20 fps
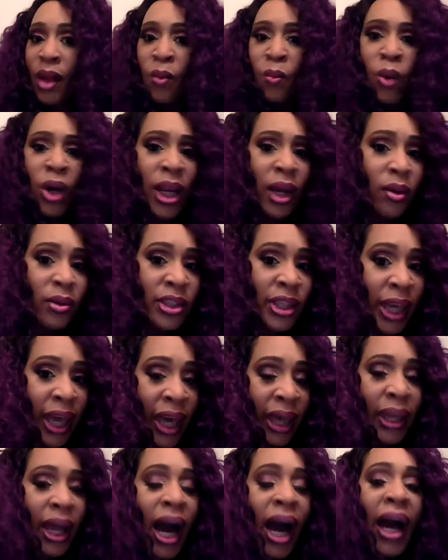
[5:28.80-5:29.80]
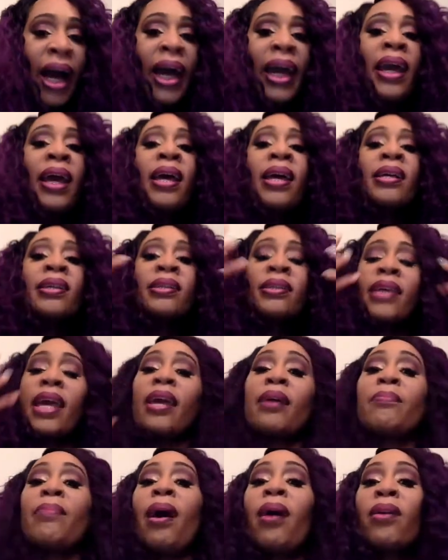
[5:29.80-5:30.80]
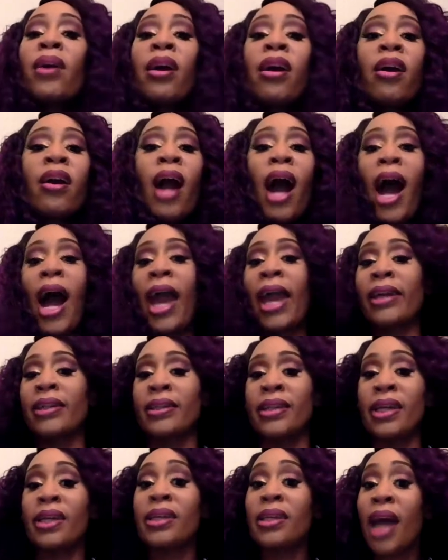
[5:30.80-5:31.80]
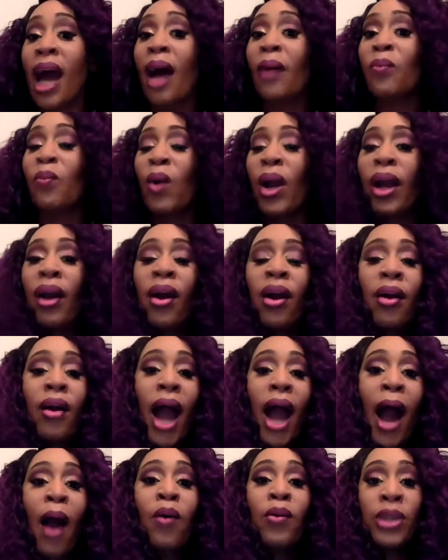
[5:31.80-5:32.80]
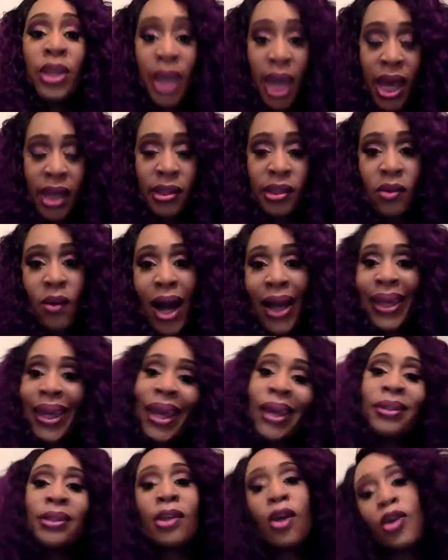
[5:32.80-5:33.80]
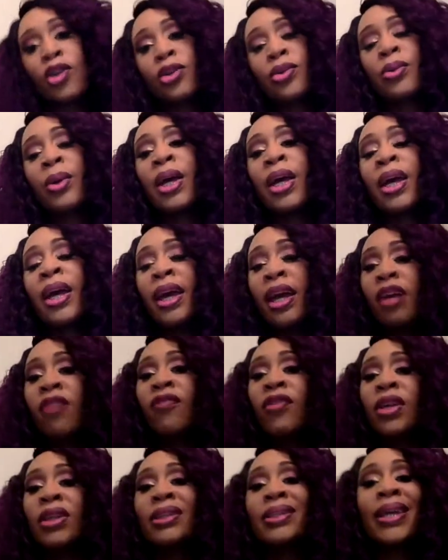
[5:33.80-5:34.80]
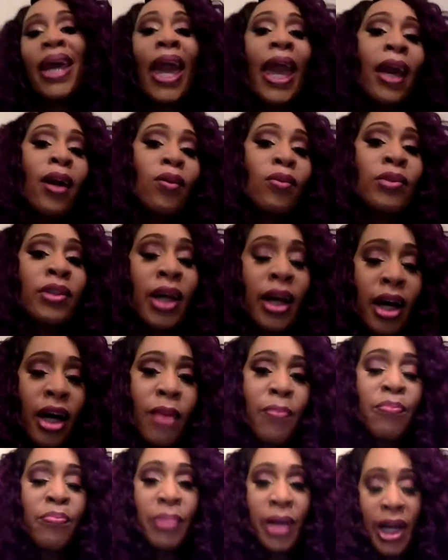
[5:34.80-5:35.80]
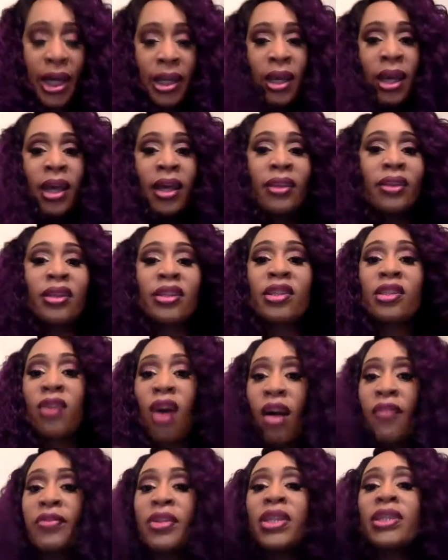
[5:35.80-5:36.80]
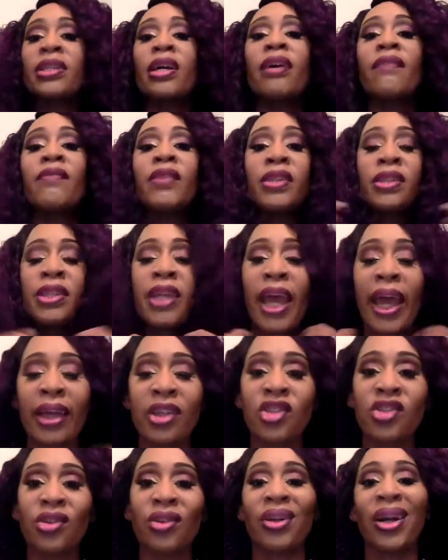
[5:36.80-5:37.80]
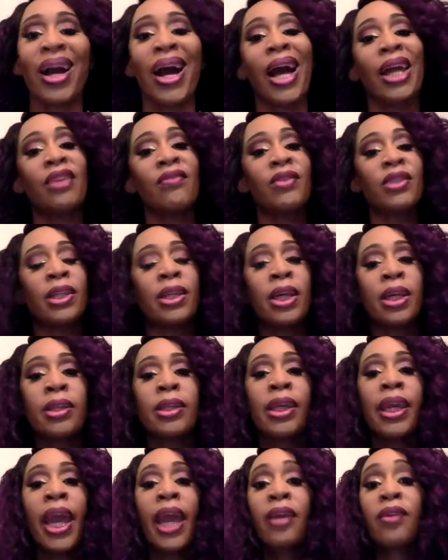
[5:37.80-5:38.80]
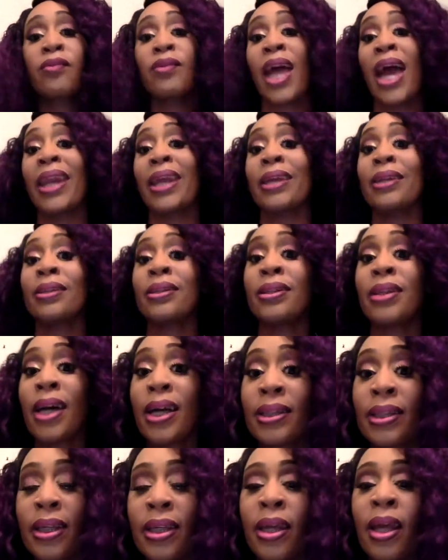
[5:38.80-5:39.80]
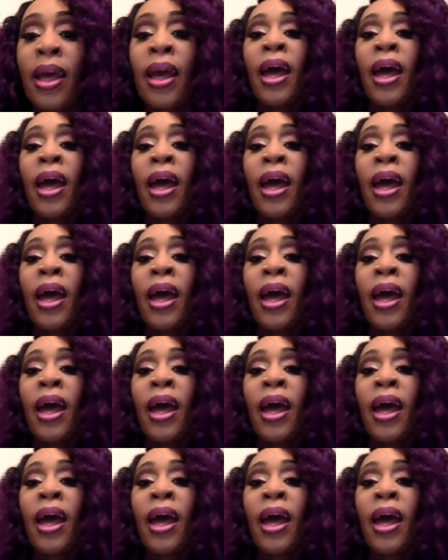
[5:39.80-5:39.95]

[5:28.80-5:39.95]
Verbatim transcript: What else can I say about her? I did not wear her out yet, so I can't tell you if it tangles up, but the softness of the texture kind of is an indicator that it doesn't,